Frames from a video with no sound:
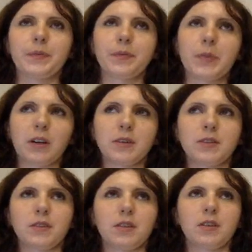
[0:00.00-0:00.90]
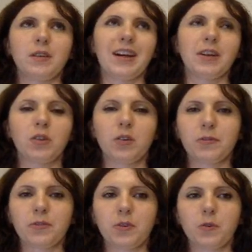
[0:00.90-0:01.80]
because I don't know
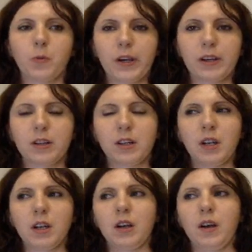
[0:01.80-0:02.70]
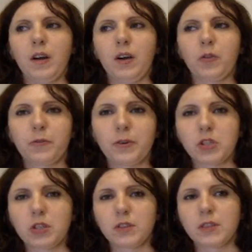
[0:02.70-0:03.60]
if you're aware,
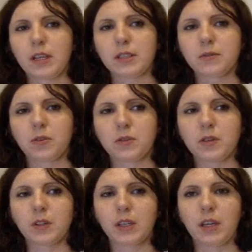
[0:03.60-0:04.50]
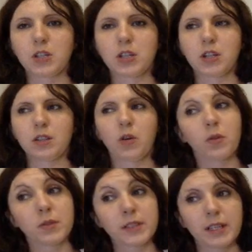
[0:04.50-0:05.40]
official Salesforce education
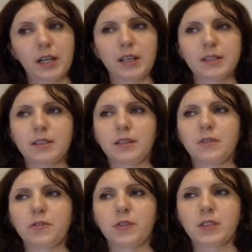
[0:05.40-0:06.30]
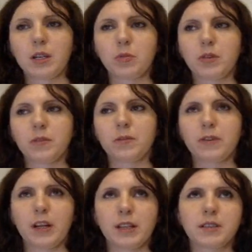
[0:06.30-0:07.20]
on site, for example, in
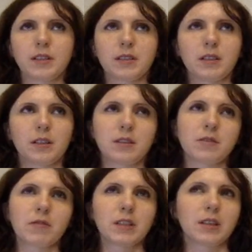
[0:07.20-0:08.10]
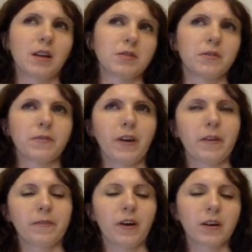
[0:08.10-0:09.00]
France, is
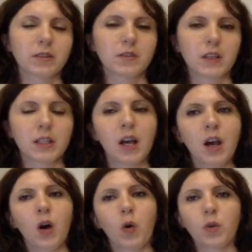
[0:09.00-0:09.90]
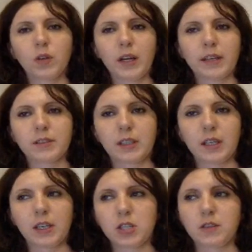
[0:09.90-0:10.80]
3,500. Online
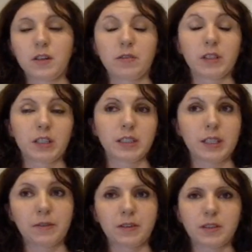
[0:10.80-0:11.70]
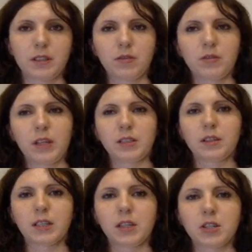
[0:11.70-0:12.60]
education, there are really different in online
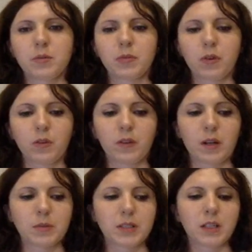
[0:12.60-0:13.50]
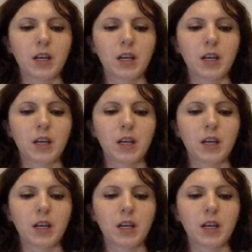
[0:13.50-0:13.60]
education programs.